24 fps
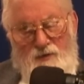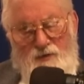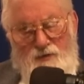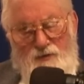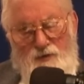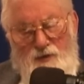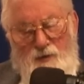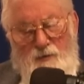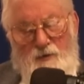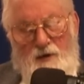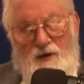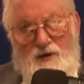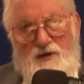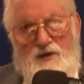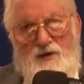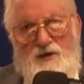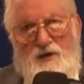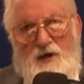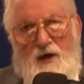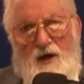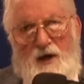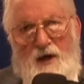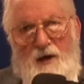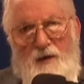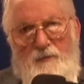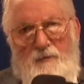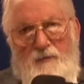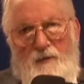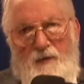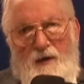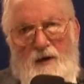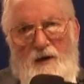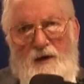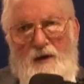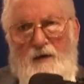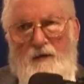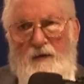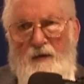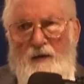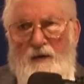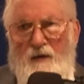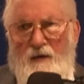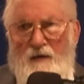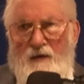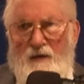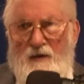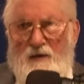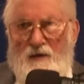3 months' time.
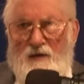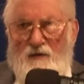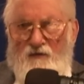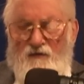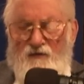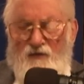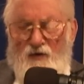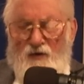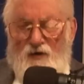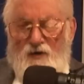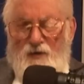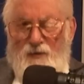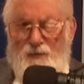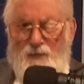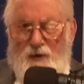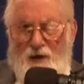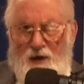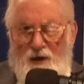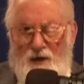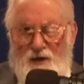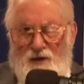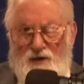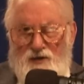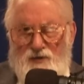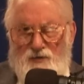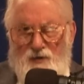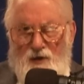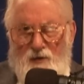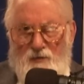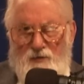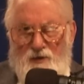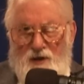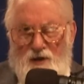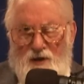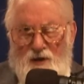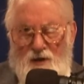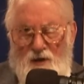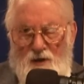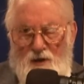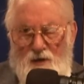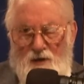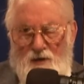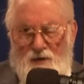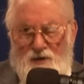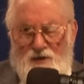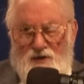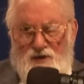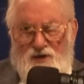The fourth part is what we
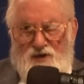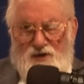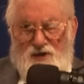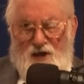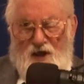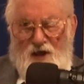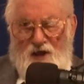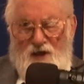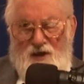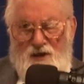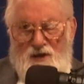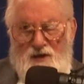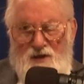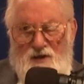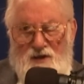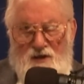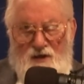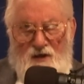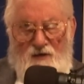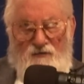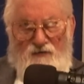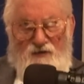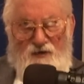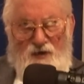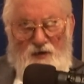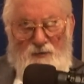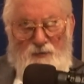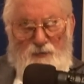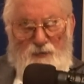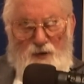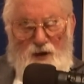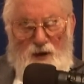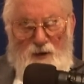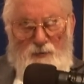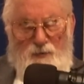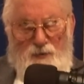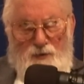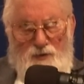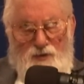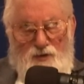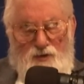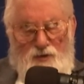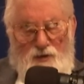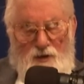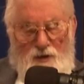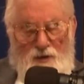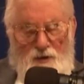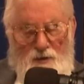call the scientific paper
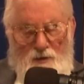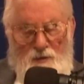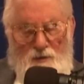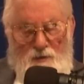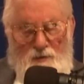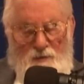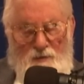trail,